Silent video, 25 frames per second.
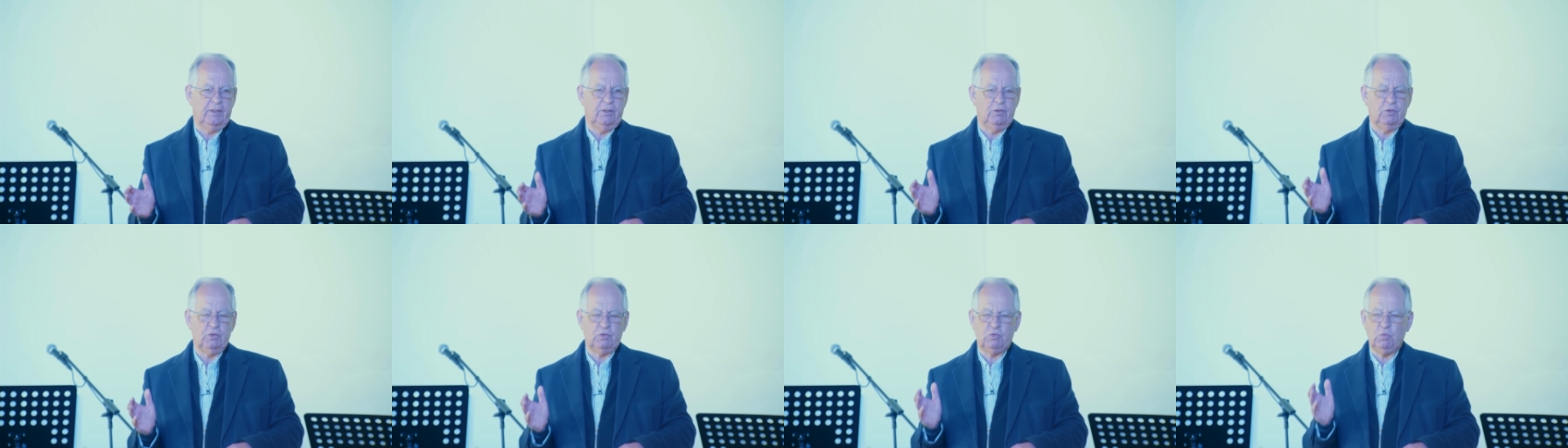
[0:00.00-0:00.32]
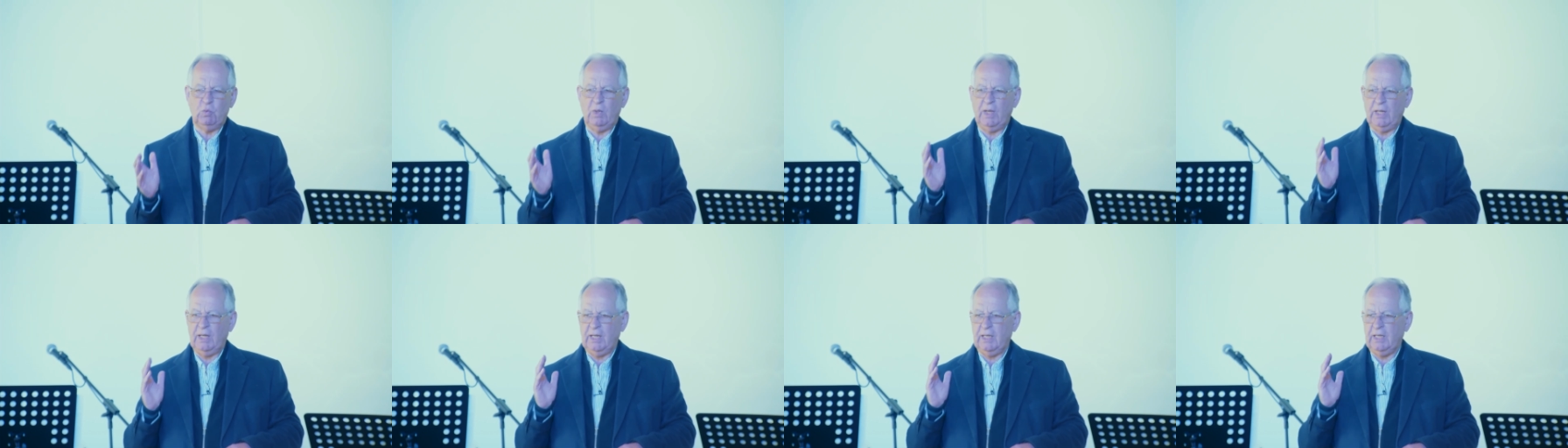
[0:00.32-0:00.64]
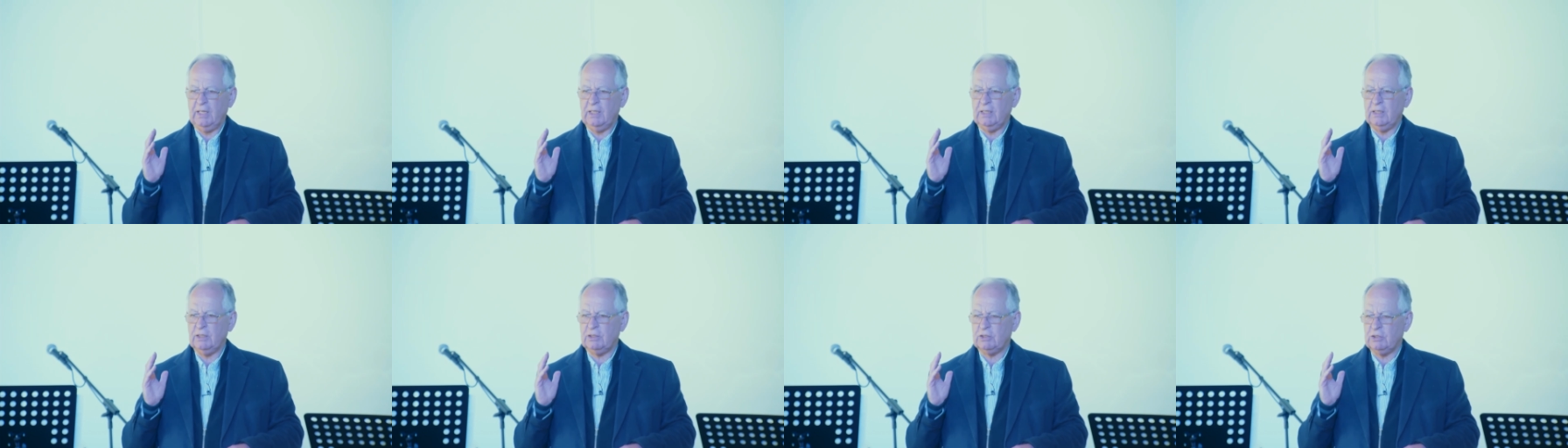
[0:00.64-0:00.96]
who's
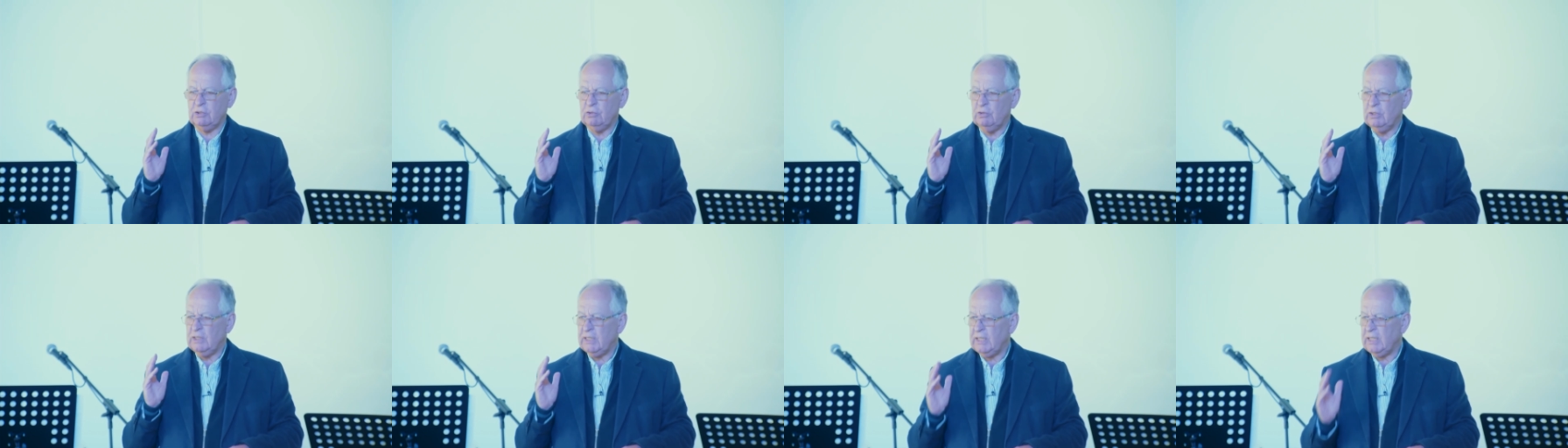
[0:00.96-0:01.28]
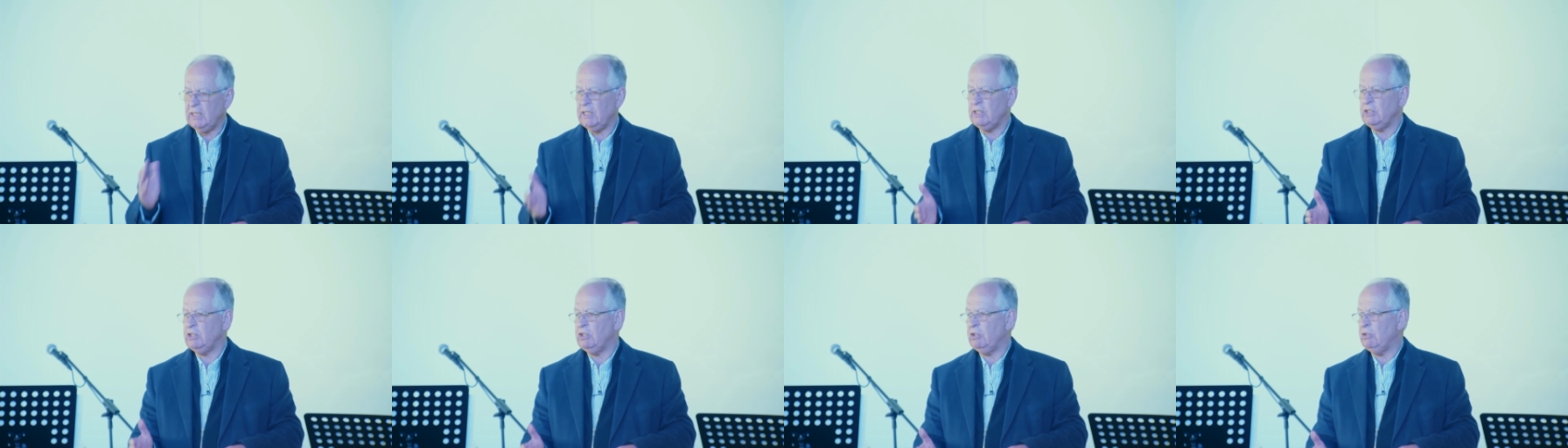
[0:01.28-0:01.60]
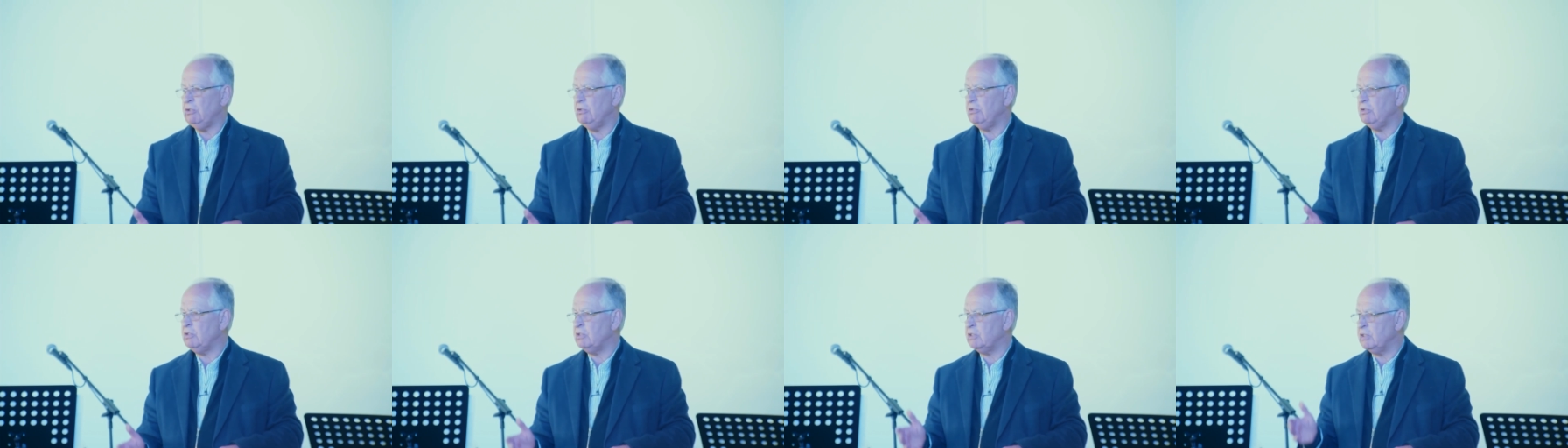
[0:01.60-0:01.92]
willing to lead
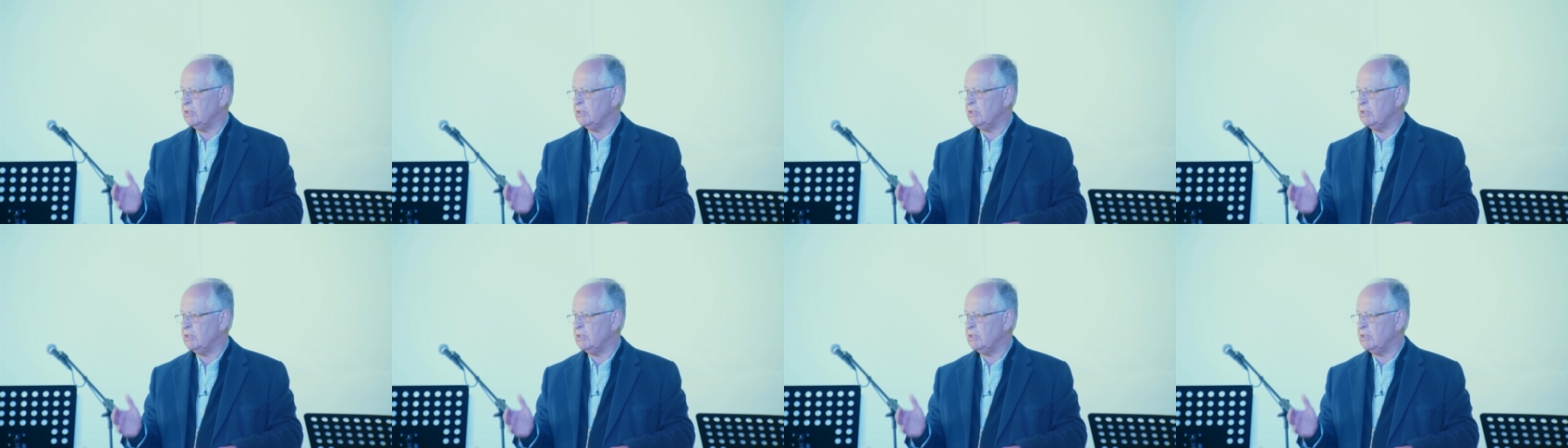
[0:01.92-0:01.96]
you,